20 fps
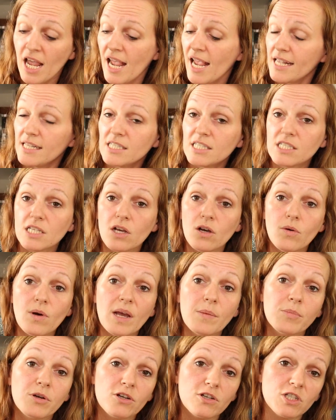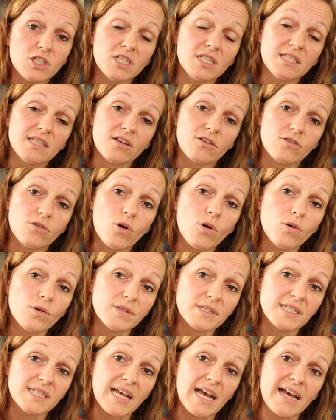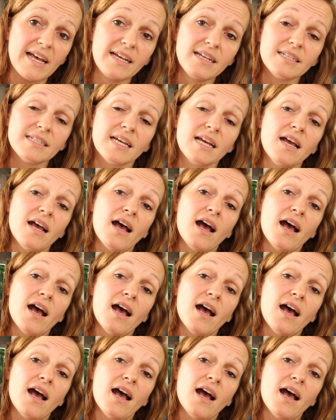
And so I purchased their whole set.